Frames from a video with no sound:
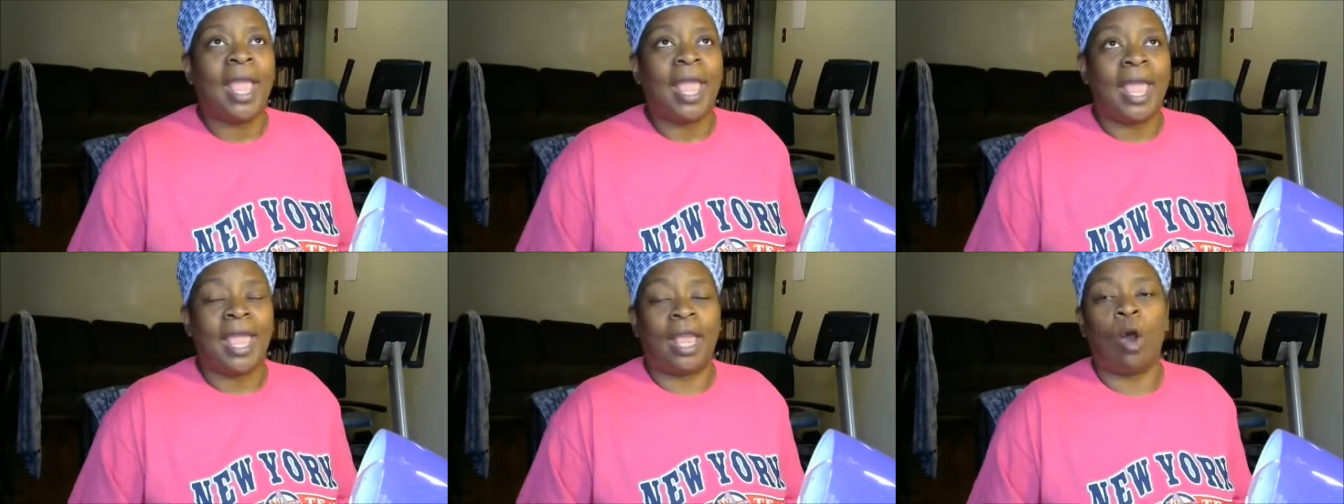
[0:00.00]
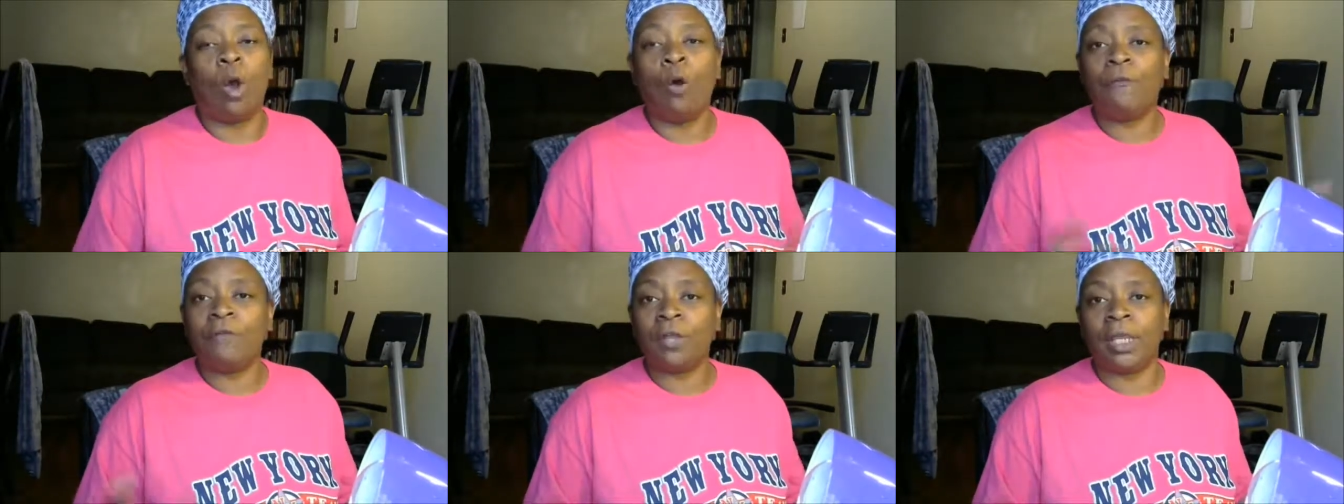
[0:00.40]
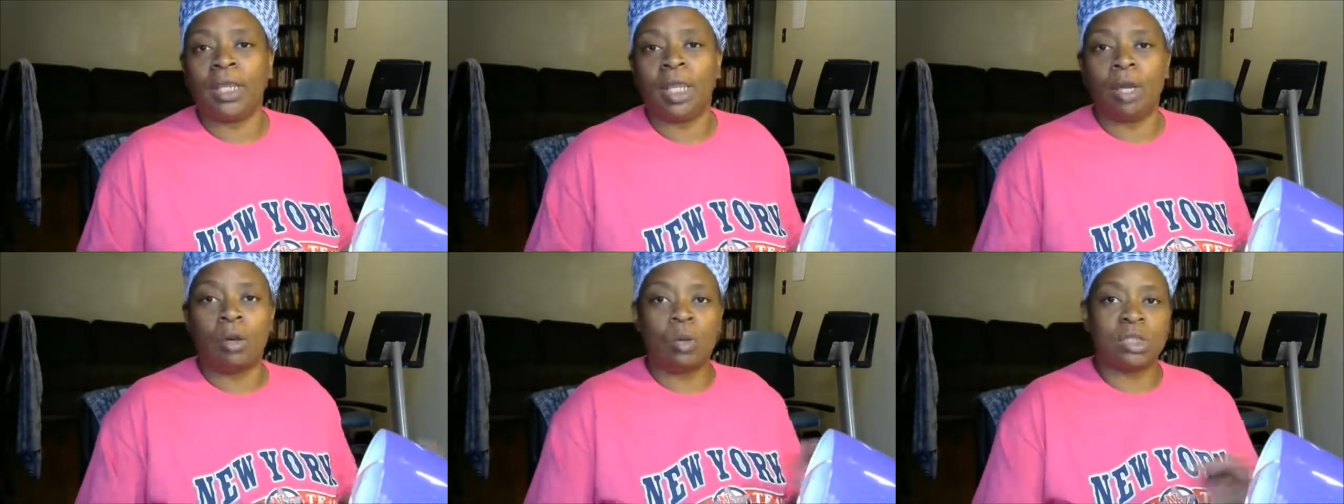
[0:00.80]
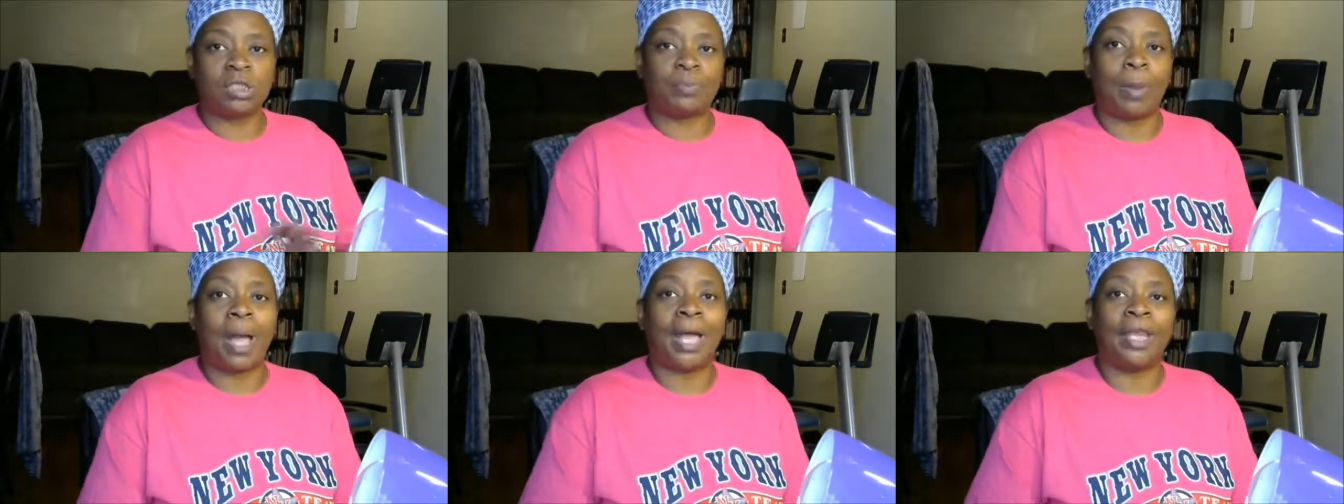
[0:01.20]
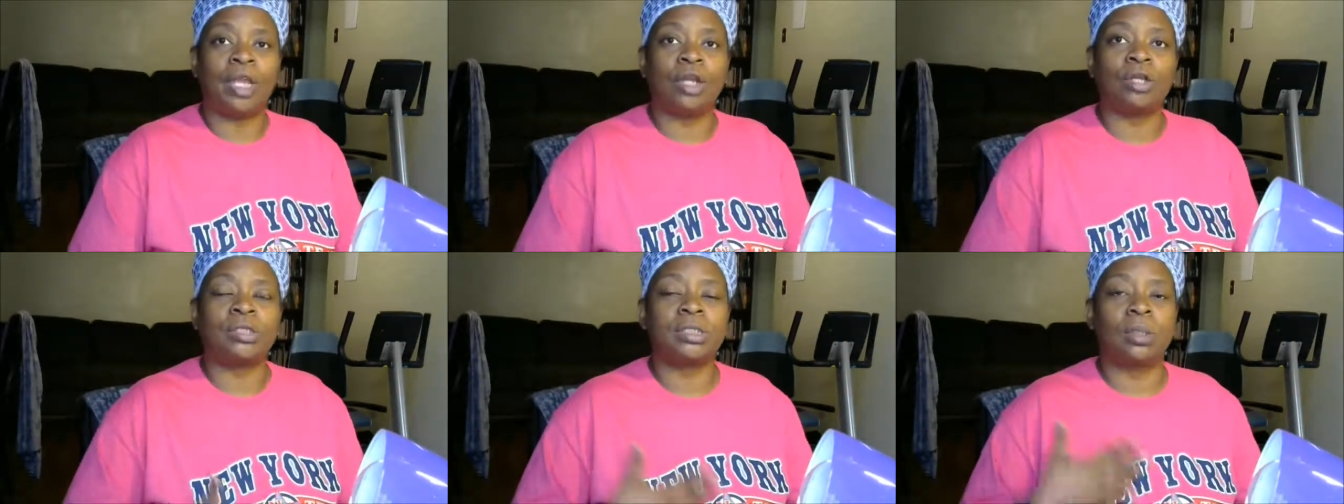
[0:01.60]
and hopefully it'll
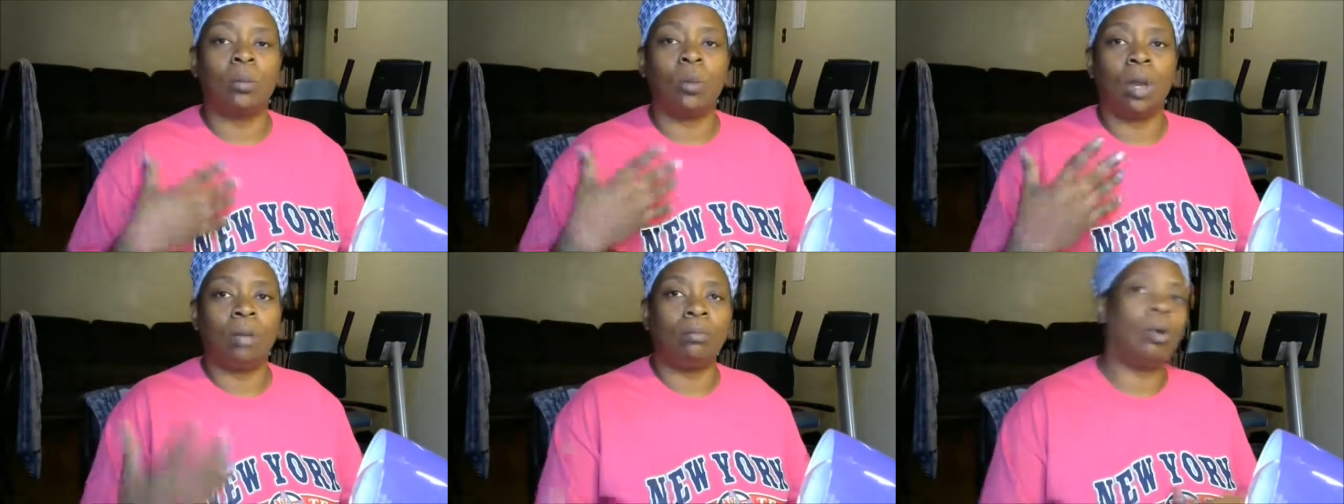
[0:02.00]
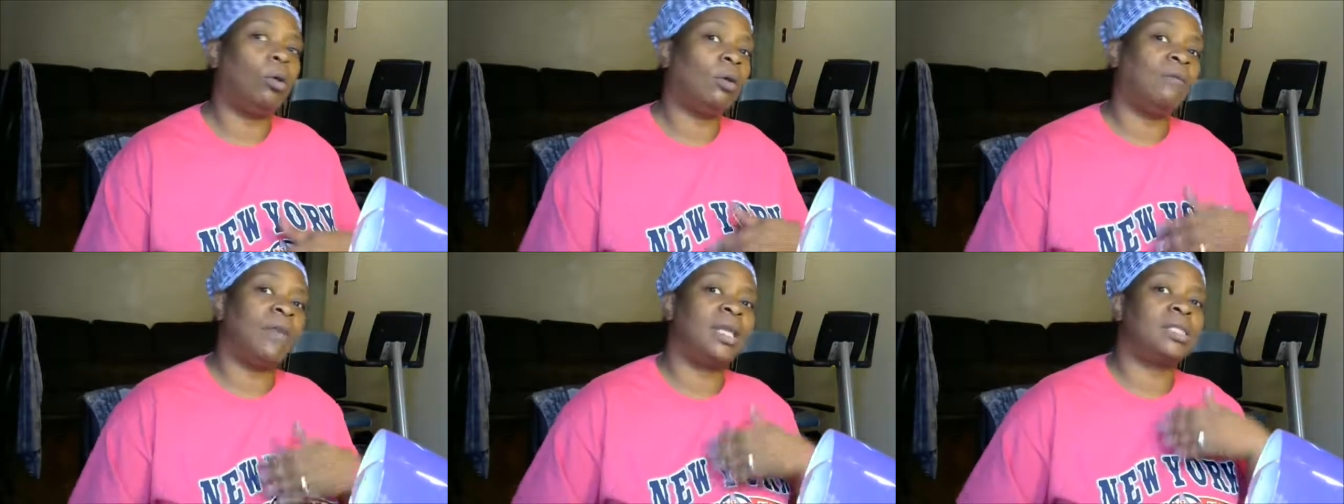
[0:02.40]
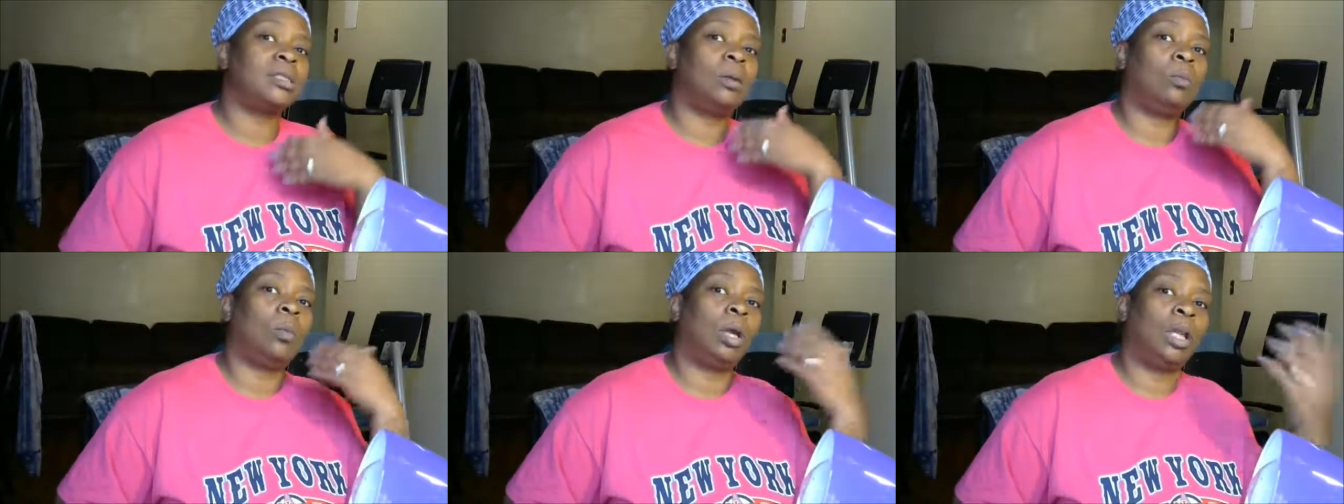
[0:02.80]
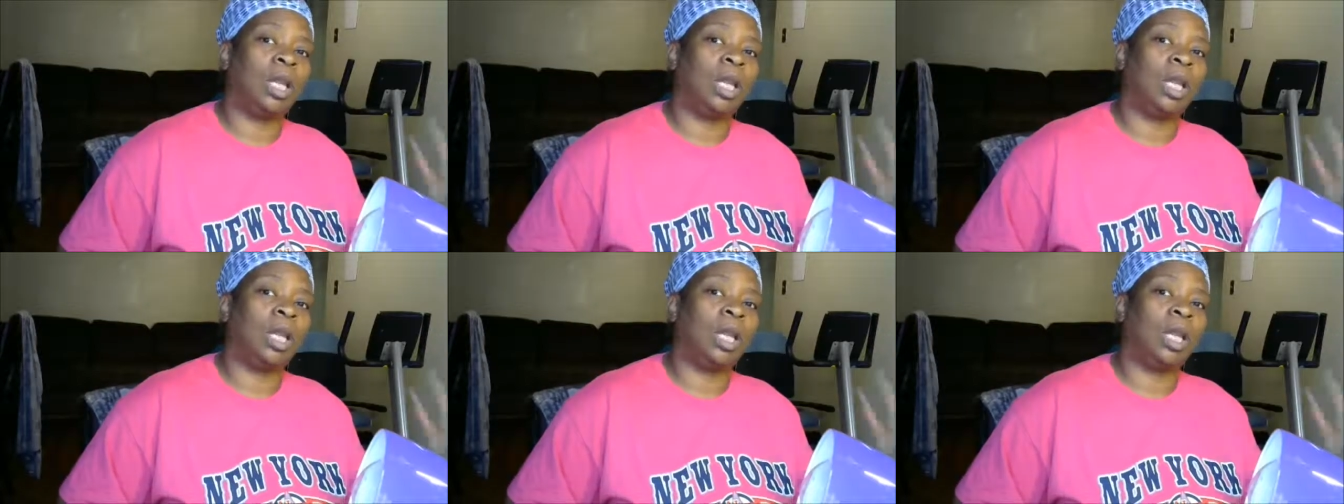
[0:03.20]
inspire someone, motivate someone,